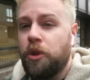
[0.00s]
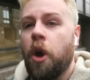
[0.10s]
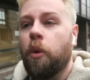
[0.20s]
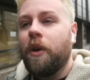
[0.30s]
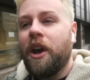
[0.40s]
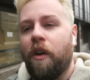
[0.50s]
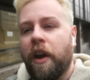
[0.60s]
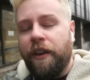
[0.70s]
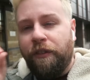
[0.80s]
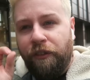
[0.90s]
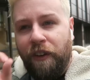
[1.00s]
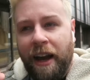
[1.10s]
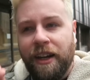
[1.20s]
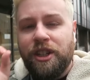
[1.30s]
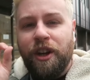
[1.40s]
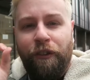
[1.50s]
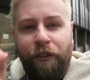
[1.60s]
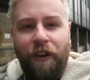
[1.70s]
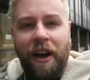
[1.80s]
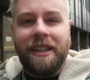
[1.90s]
No, we are on a
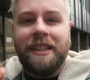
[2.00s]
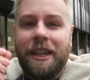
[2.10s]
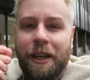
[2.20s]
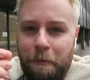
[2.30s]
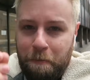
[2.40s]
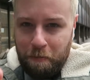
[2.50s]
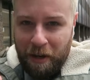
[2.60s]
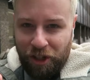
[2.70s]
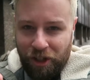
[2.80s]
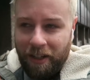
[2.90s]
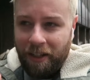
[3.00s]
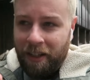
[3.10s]
fact-finding mission.